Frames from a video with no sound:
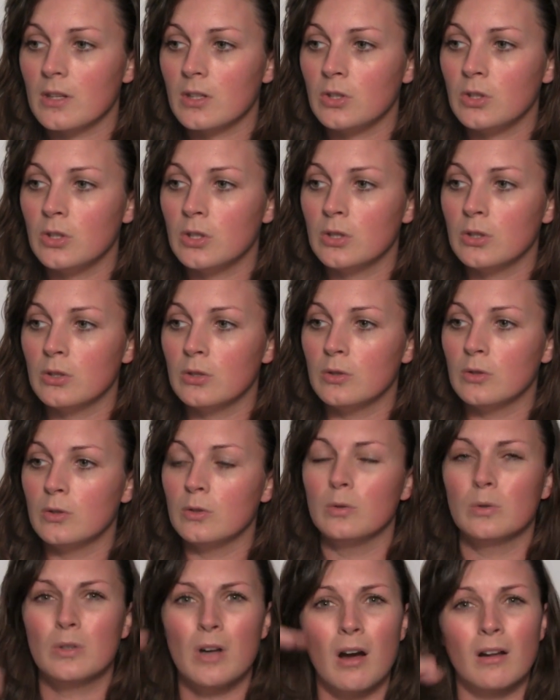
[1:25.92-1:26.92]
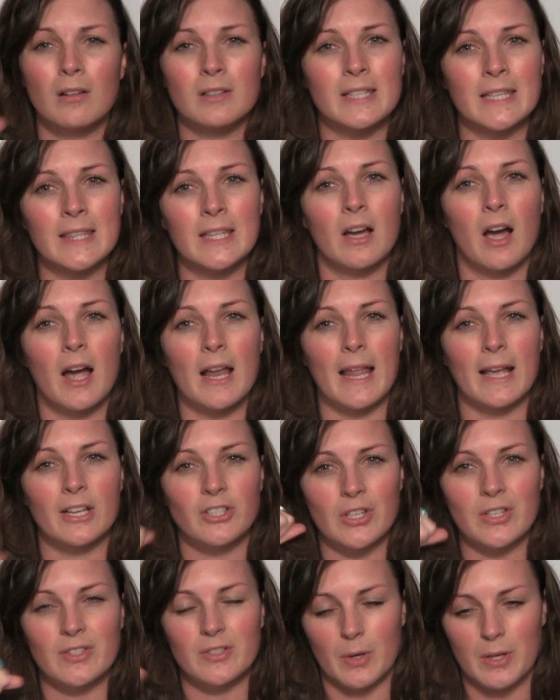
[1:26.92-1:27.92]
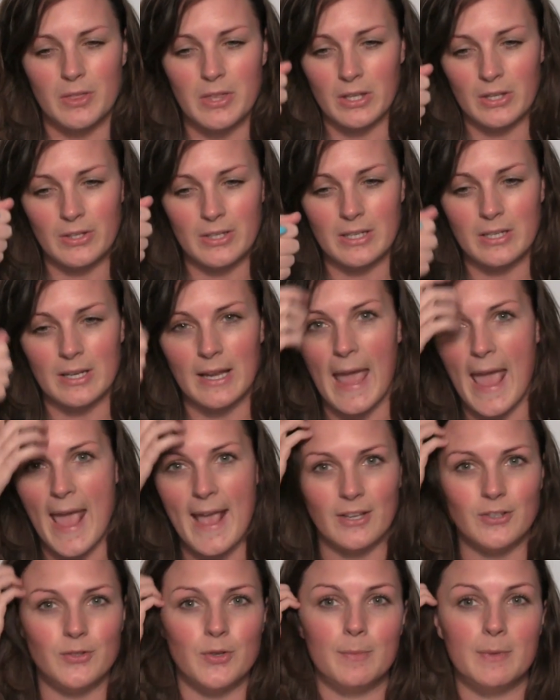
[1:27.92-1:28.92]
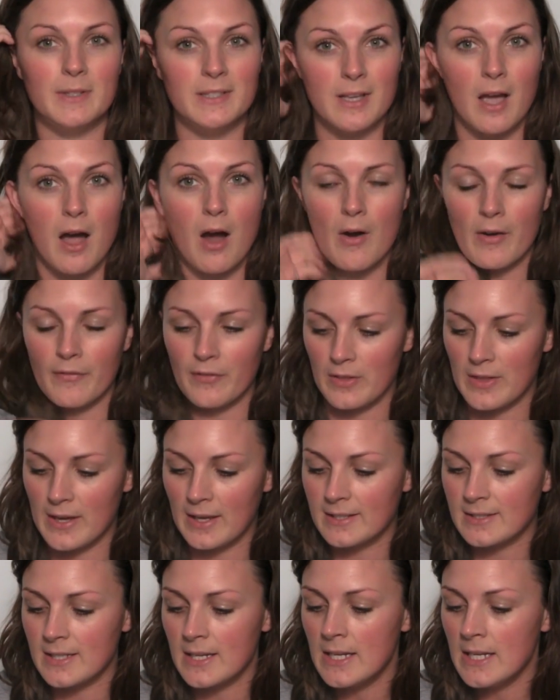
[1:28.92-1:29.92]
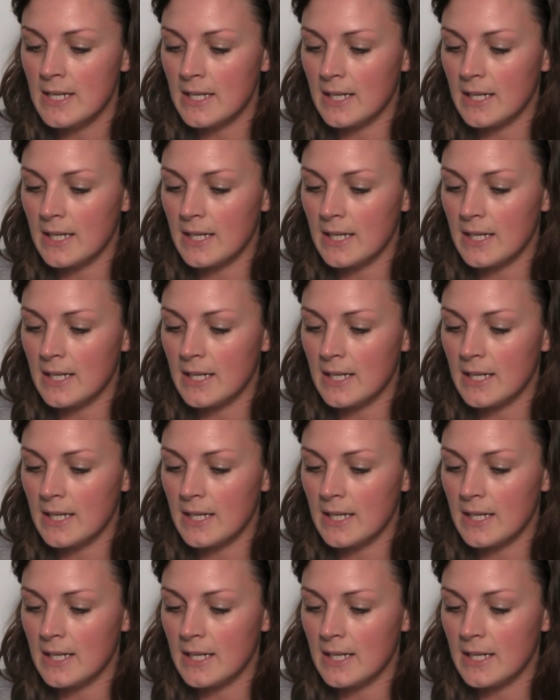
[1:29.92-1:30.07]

you can't see the eyelashes, so I think you need an extra mascara for this.